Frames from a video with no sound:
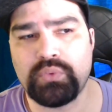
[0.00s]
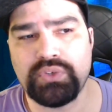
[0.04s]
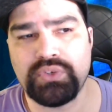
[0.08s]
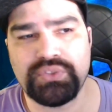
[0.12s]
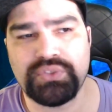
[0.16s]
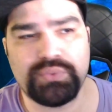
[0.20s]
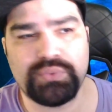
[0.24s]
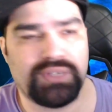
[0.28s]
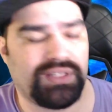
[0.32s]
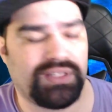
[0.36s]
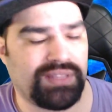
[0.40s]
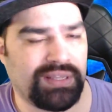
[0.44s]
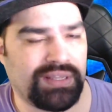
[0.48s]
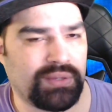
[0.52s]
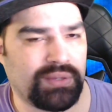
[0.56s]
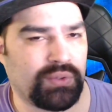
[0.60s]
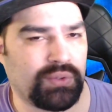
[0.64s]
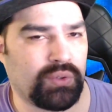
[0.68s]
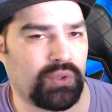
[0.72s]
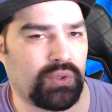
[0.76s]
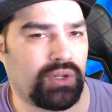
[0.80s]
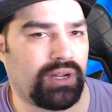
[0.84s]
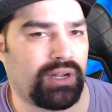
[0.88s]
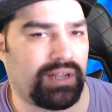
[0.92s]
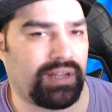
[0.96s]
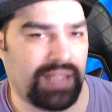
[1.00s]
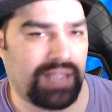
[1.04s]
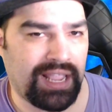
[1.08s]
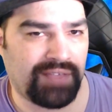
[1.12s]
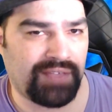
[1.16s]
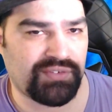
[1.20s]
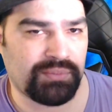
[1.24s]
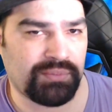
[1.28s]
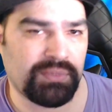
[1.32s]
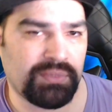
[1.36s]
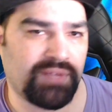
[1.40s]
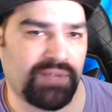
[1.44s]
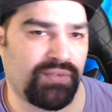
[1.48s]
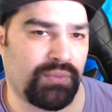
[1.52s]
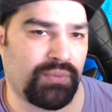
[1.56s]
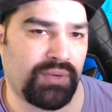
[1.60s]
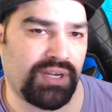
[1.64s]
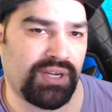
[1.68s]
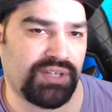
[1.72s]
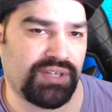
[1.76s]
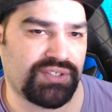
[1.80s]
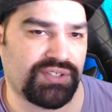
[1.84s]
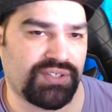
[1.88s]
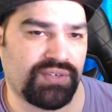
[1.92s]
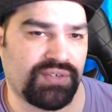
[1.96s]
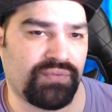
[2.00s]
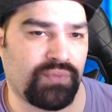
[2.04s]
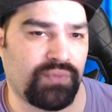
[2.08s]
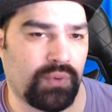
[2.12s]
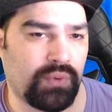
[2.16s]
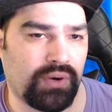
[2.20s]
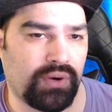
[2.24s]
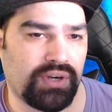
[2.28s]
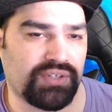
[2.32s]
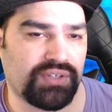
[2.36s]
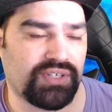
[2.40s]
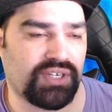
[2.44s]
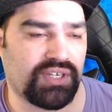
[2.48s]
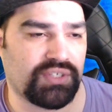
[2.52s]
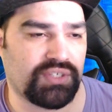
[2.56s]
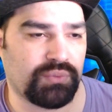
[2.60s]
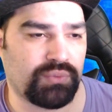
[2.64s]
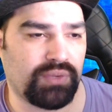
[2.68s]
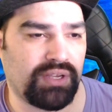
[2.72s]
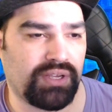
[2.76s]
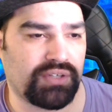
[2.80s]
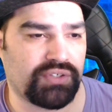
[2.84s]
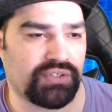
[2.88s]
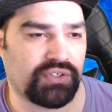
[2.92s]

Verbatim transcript: Once we hit that goal, I'll have some giveaways for us as well.